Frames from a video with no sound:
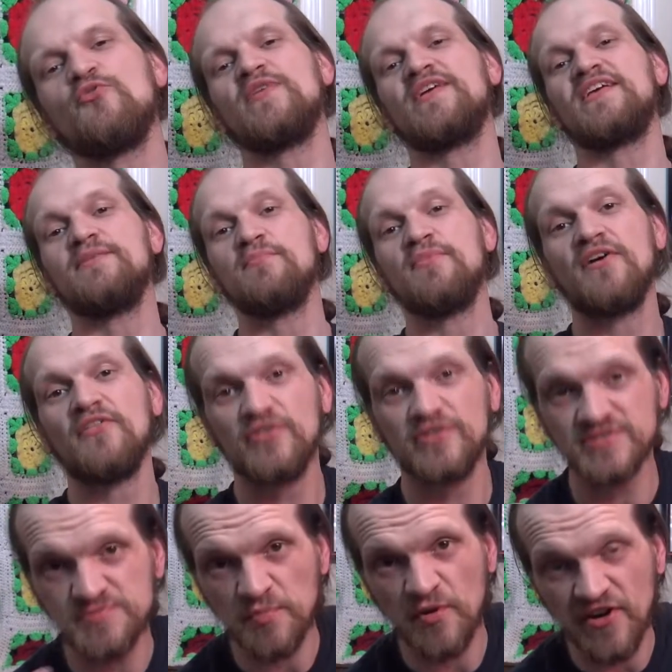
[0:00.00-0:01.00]
Ricky
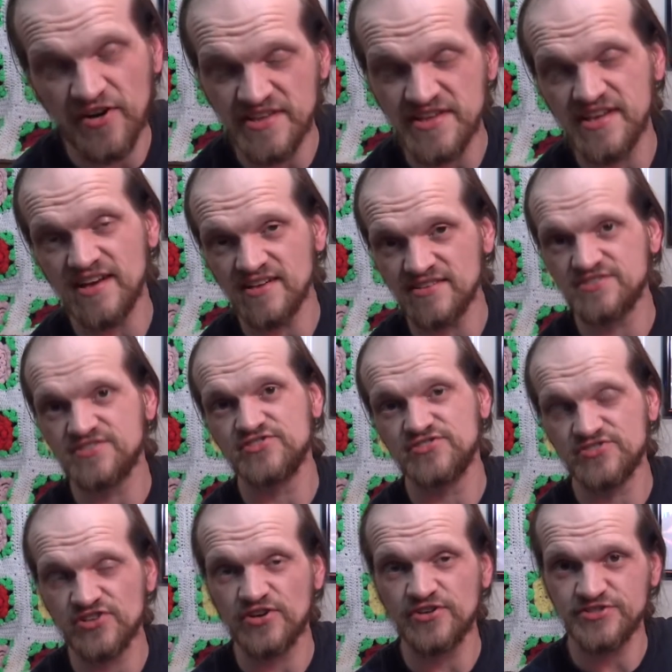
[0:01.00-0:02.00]
Butler's party guests
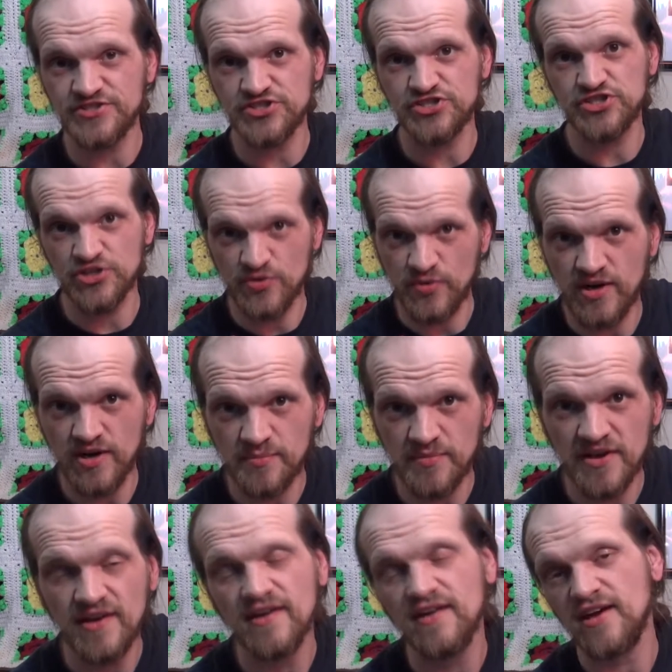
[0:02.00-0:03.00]
start to show up,
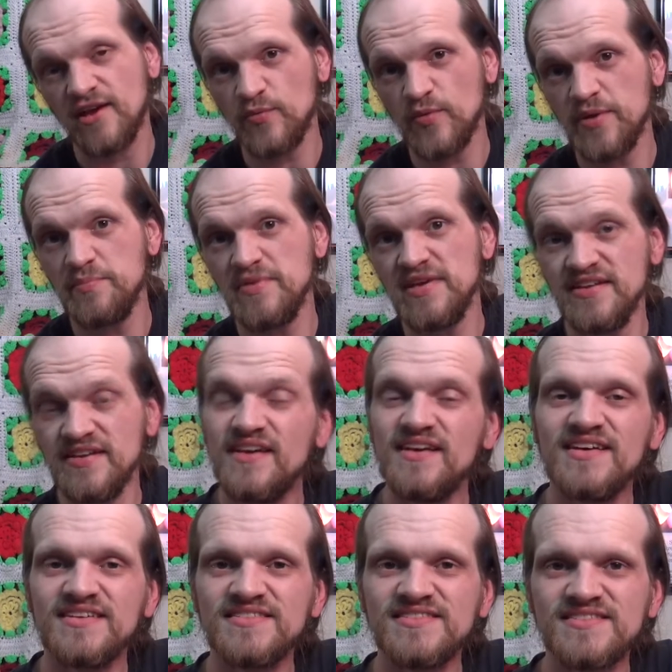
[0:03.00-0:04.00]
and we meet
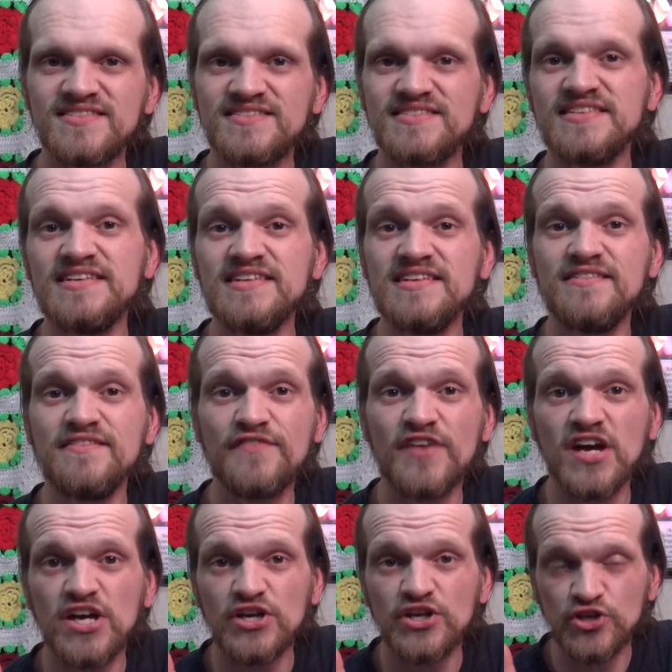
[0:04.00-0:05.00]
Steve
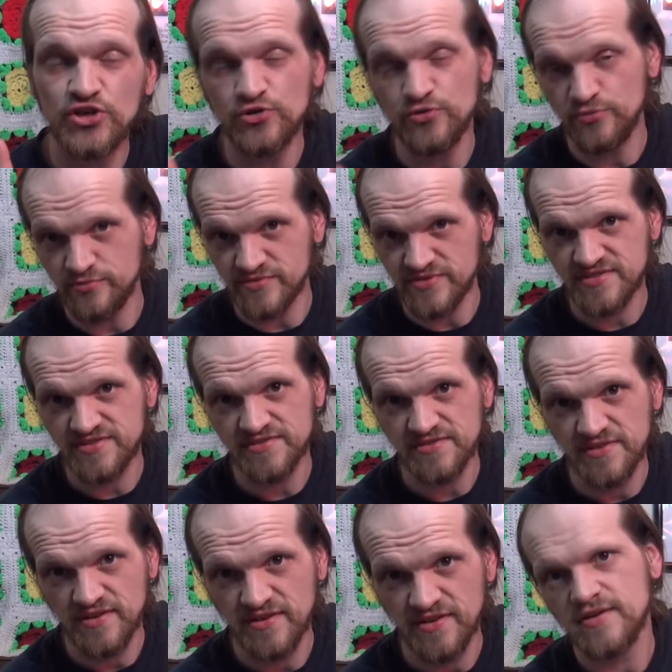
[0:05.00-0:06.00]
Koontz.
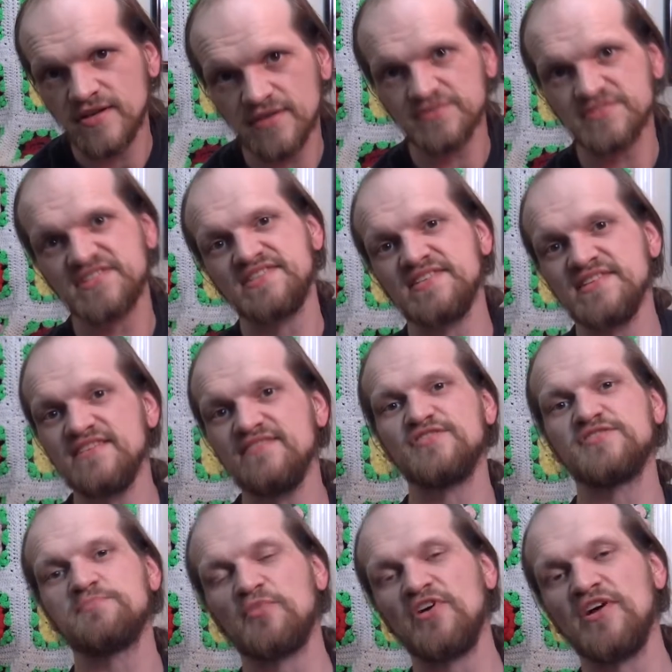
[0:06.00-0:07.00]
Now, Steve
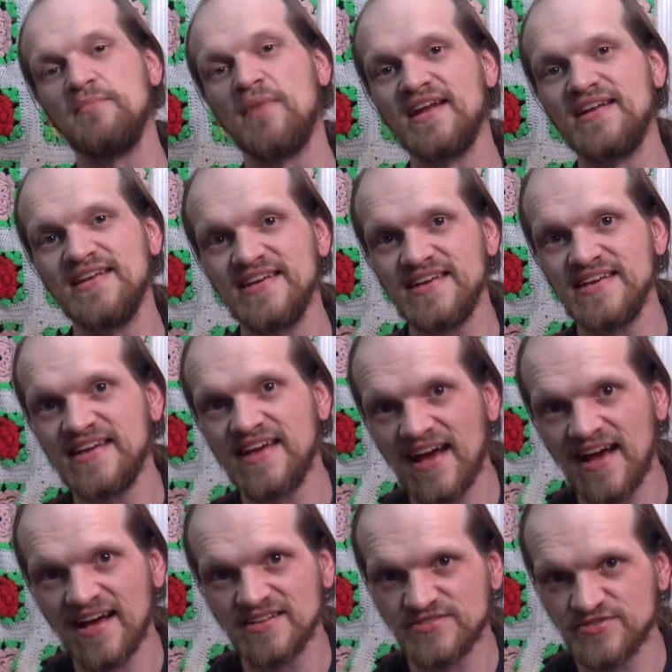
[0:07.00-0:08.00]
is played by Nicky
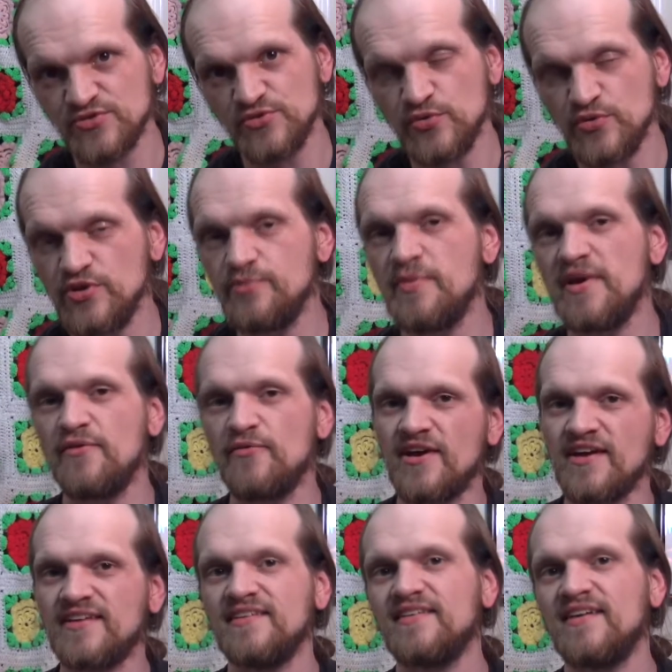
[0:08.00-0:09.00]
Katz, who you may
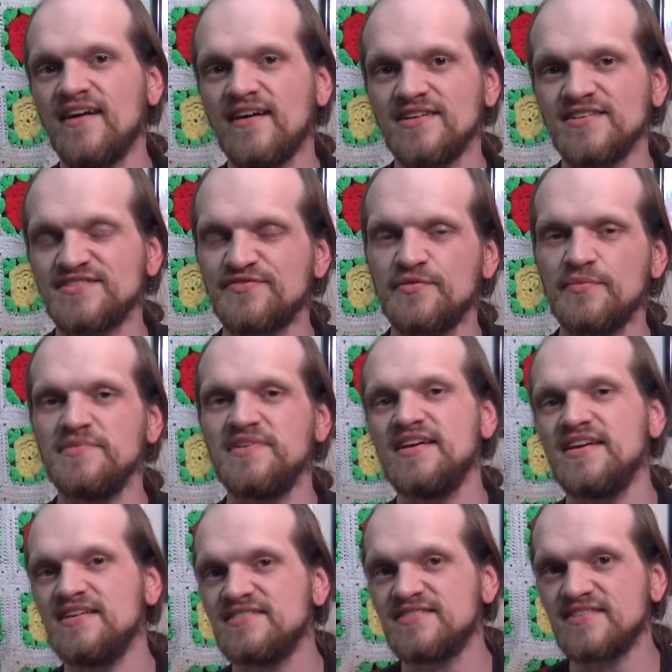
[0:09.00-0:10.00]
recognize from
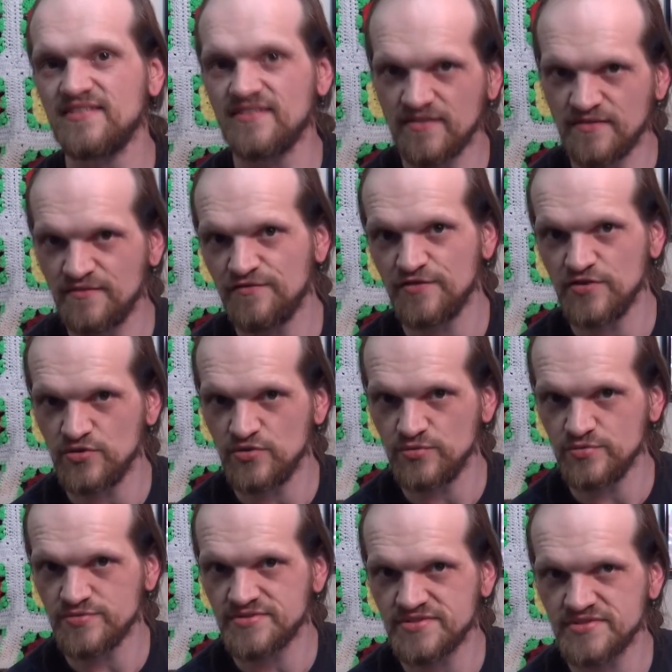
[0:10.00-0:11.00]
Dazed and
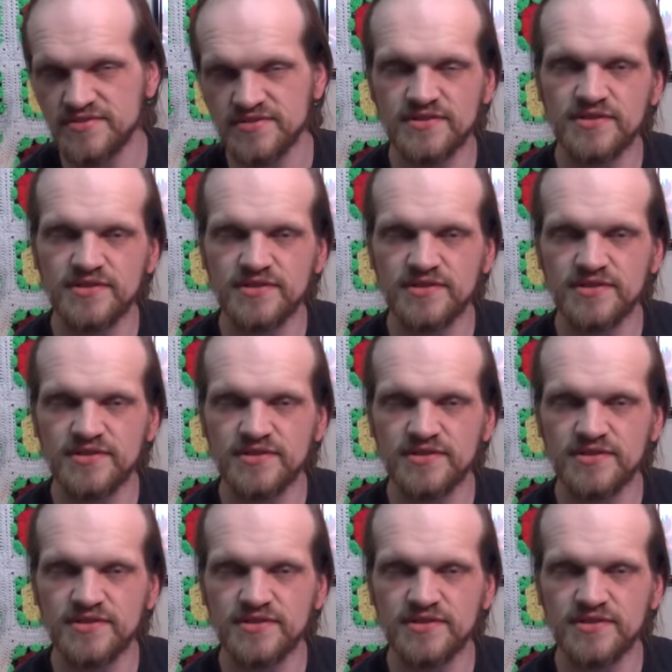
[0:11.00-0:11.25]
Confused.